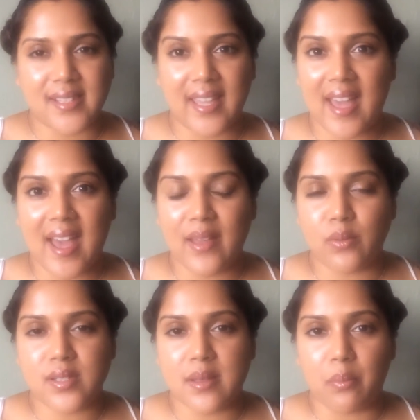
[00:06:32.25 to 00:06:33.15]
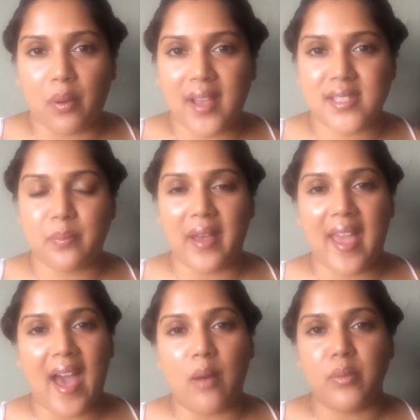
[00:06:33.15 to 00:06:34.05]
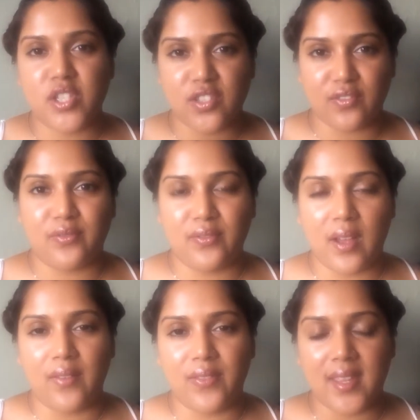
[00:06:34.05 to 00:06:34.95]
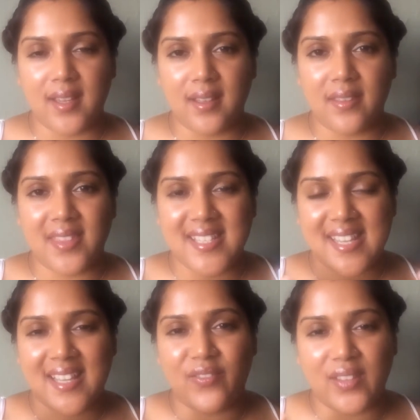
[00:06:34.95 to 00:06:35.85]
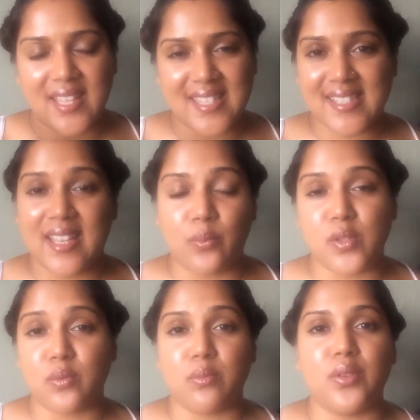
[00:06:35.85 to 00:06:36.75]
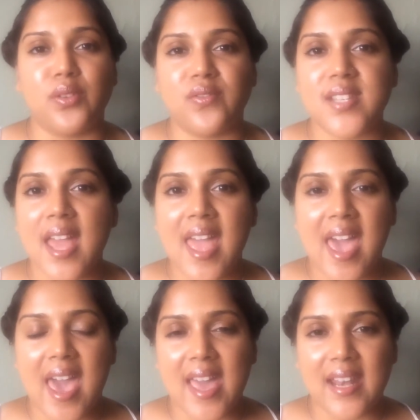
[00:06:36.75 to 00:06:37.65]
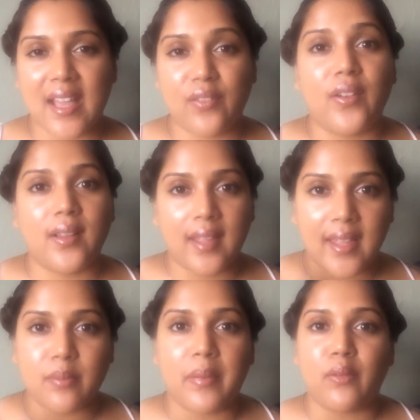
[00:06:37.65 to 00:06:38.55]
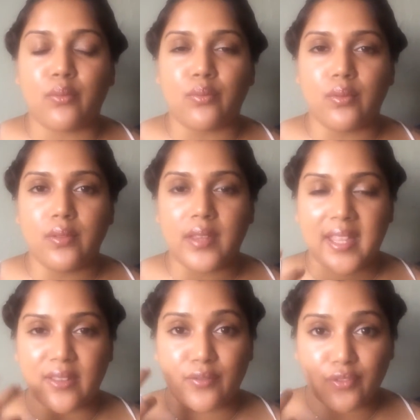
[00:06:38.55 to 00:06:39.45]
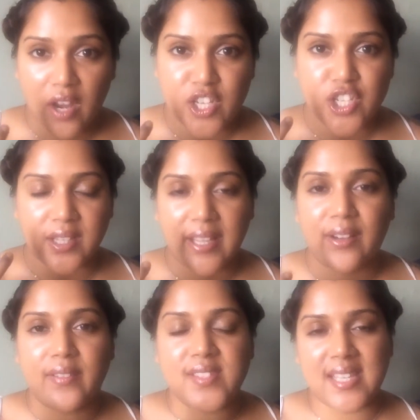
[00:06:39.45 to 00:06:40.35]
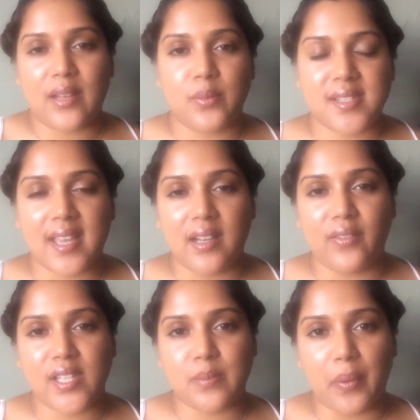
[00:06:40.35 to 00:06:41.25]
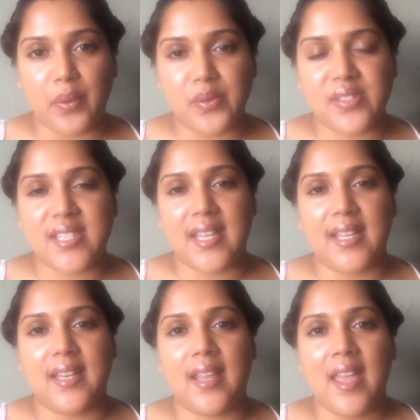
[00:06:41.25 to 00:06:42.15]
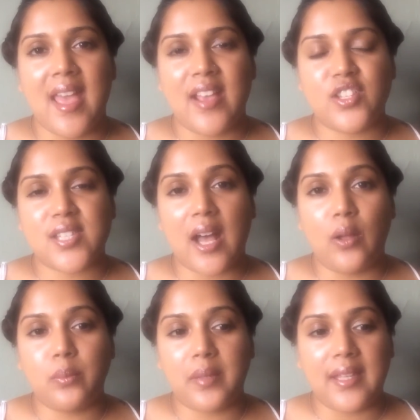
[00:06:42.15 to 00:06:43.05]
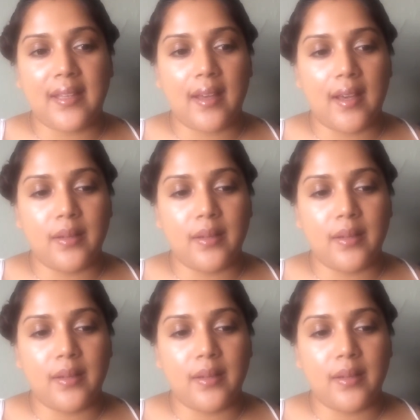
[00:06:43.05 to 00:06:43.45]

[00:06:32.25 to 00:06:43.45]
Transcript: Like, I was impressed by how much of the dead flaky skin was removed, and I felt like the fresh layer of skin was kind of exposed, and just helped me